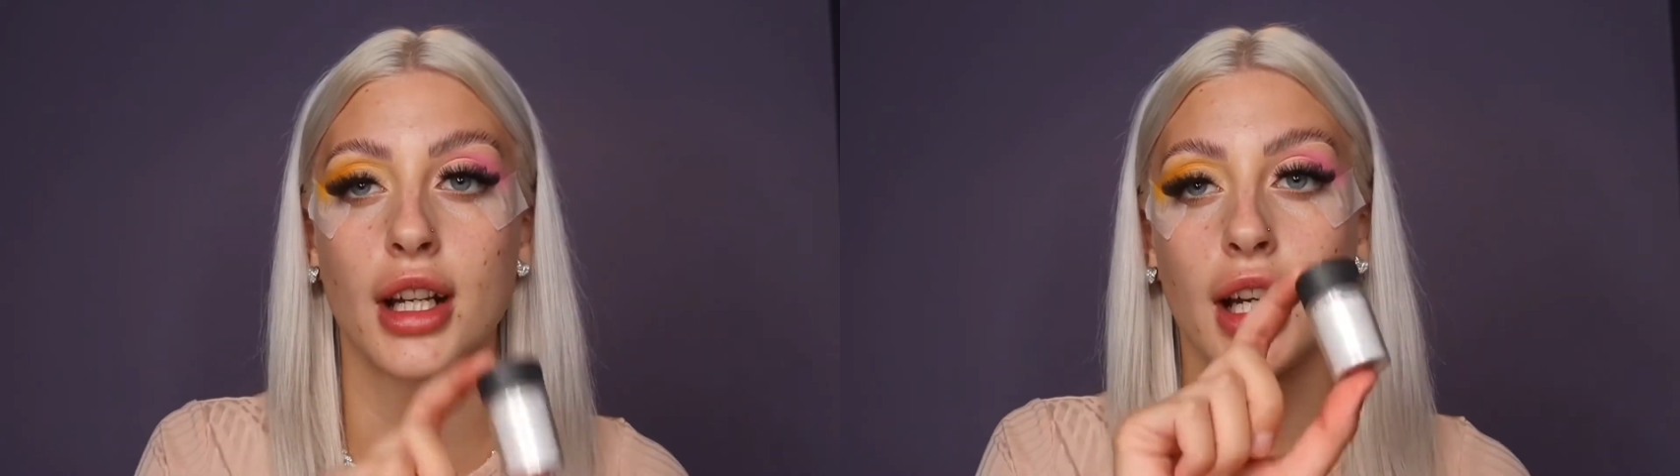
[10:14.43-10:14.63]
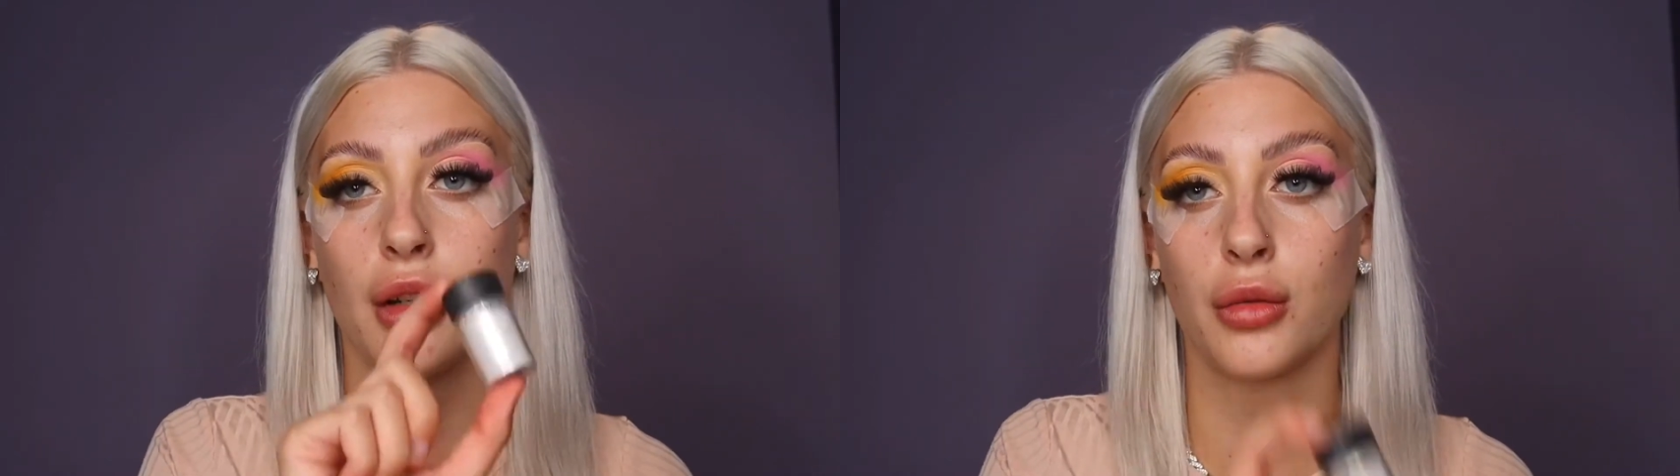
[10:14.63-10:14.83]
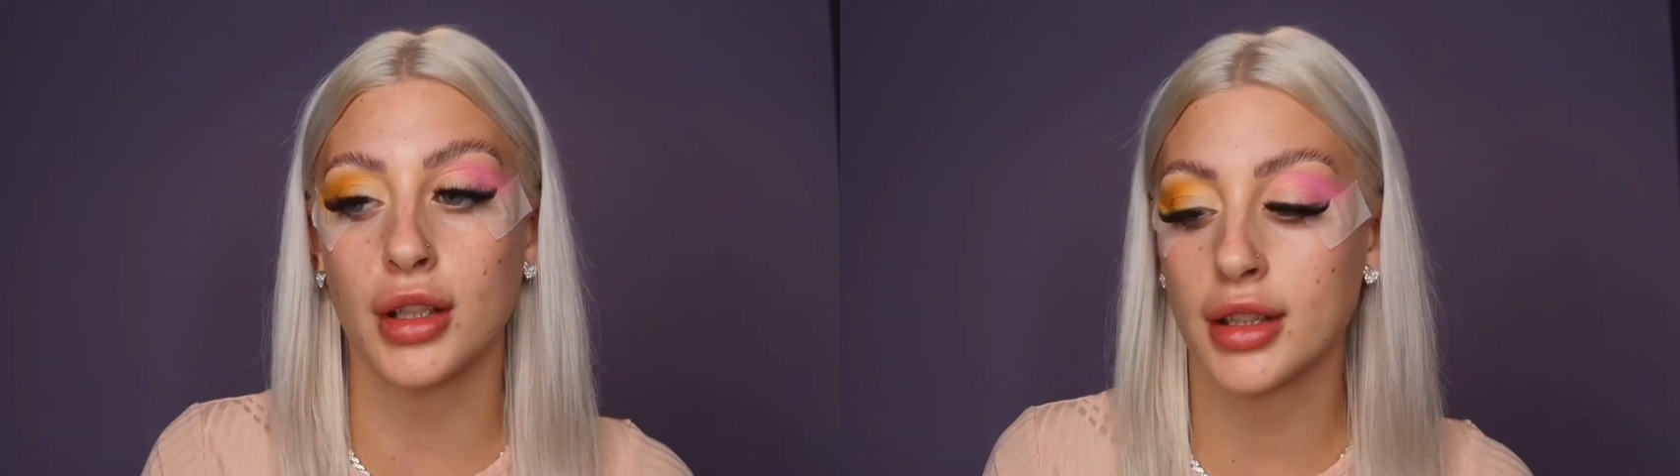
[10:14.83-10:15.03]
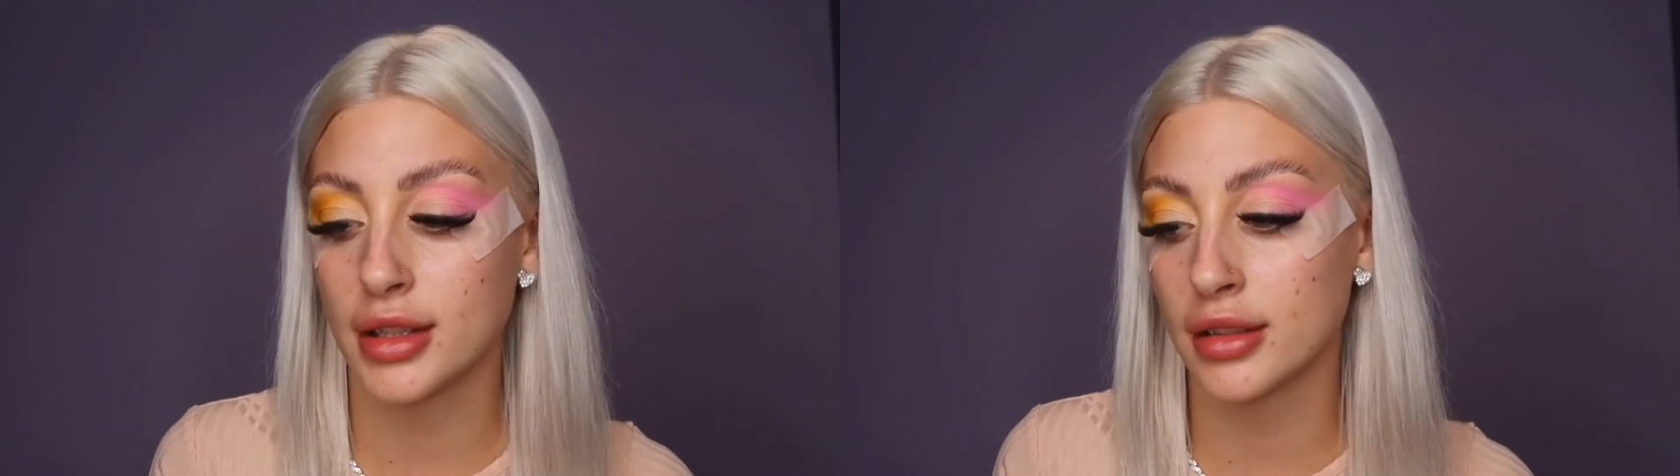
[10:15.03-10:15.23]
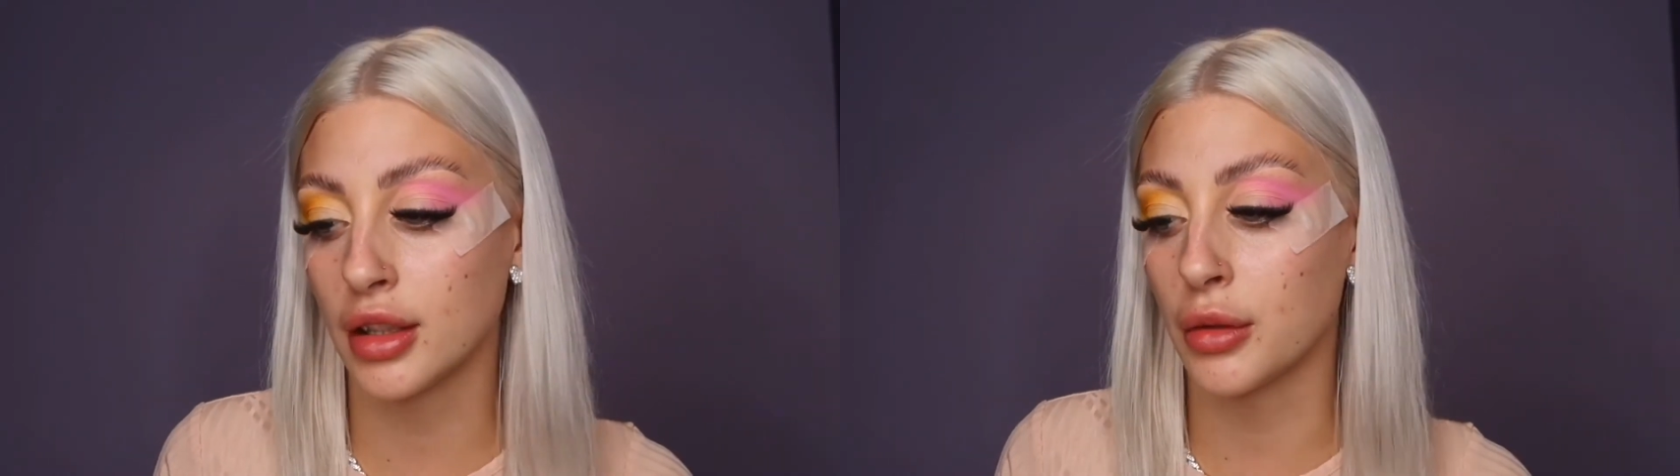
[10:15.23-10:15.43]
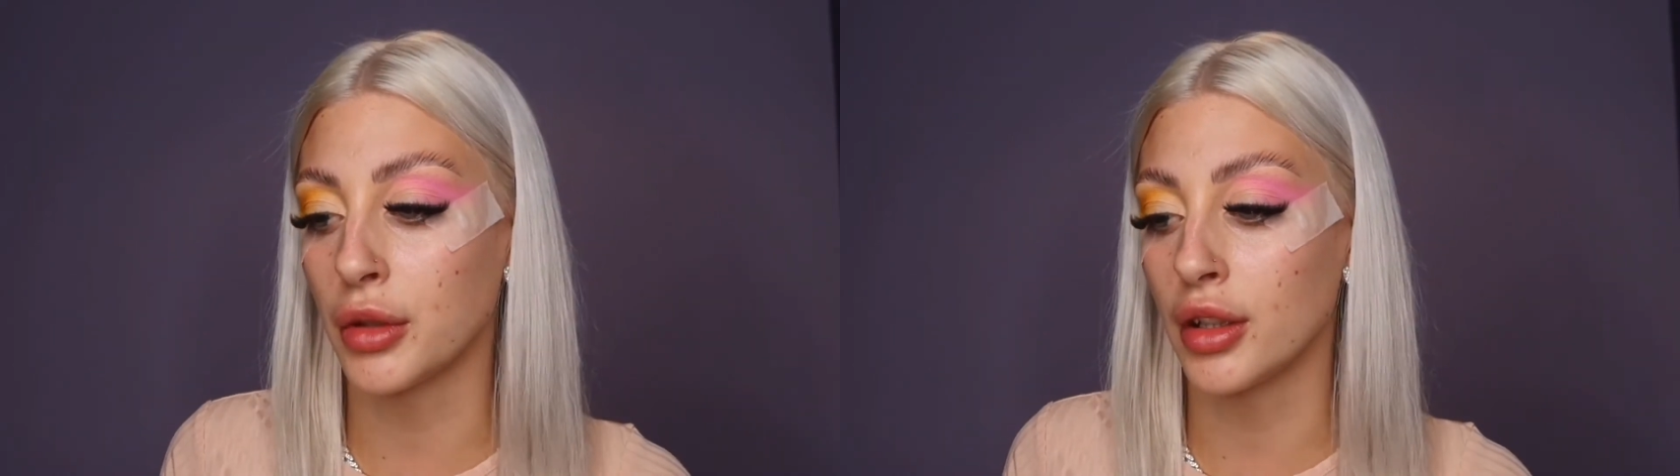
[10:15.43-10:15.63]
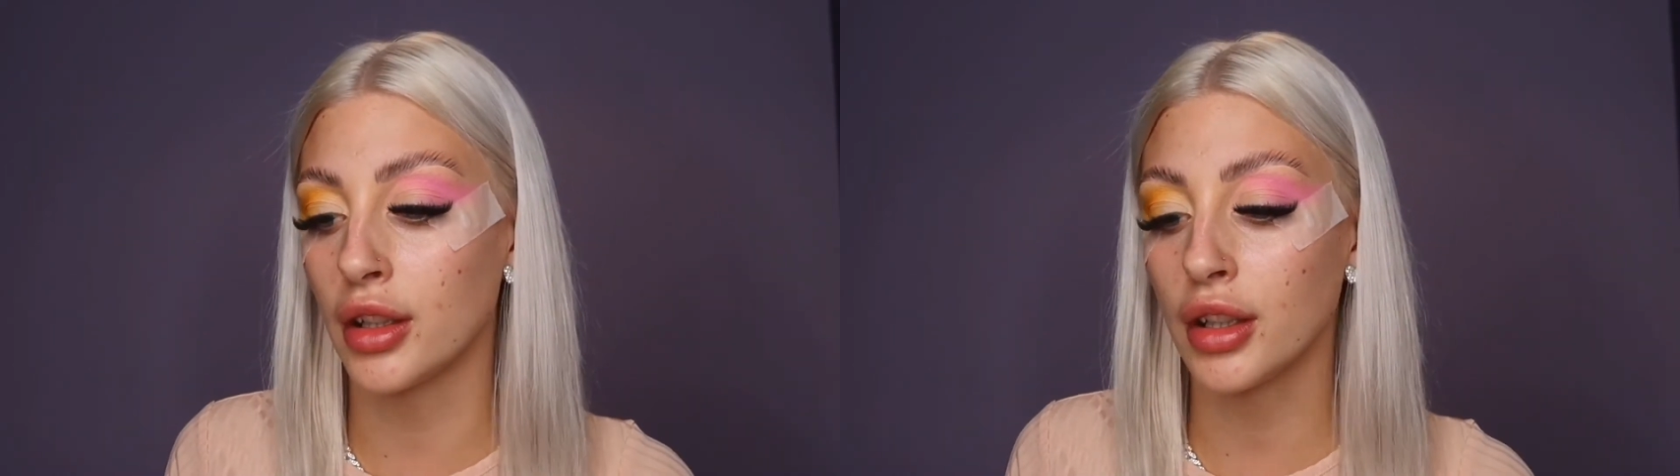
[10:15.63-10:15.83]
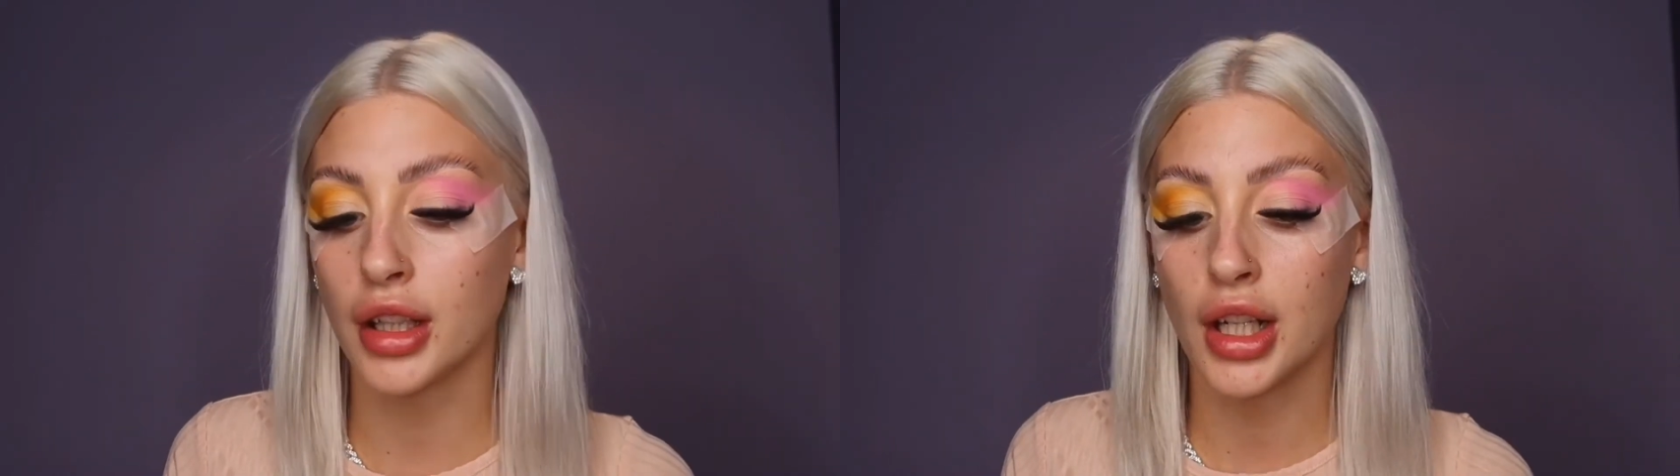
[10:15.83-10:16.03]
how well this is going to work,